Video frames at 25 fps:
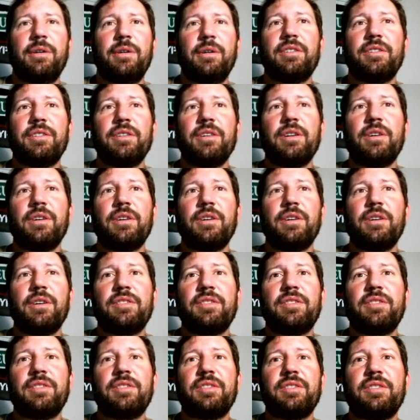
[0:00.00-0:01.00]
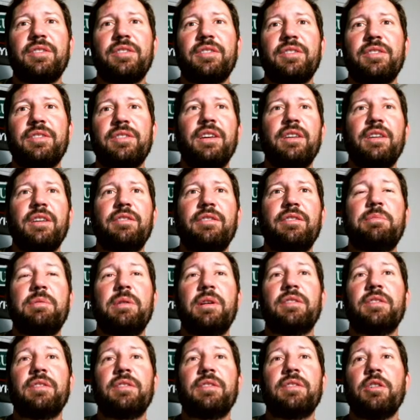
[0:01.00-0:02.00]
So let's see here.
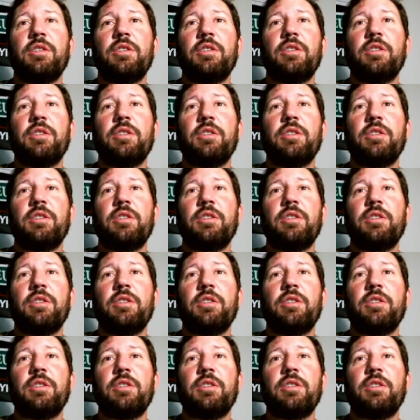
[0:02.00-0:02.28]
VPNs are no more